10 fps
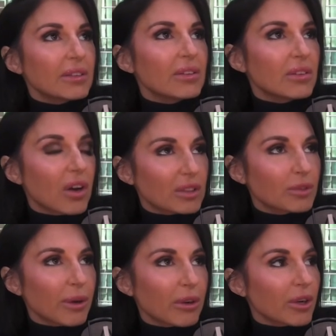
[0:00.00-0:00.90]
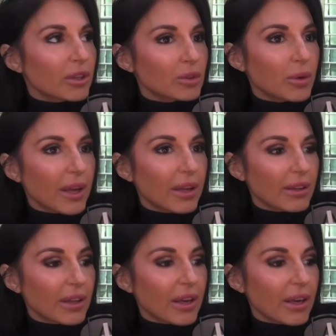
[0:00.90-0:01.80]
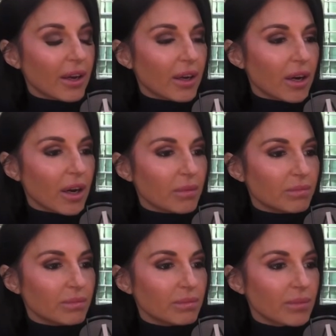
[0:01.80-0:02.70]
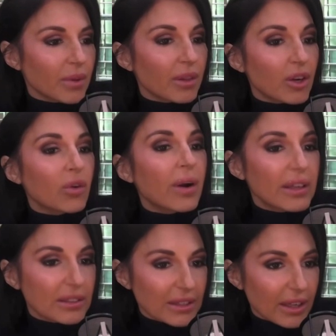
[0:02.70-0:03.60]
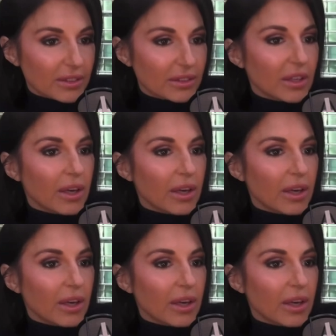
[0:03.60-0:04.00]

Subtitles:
talks about it also in the credit sense.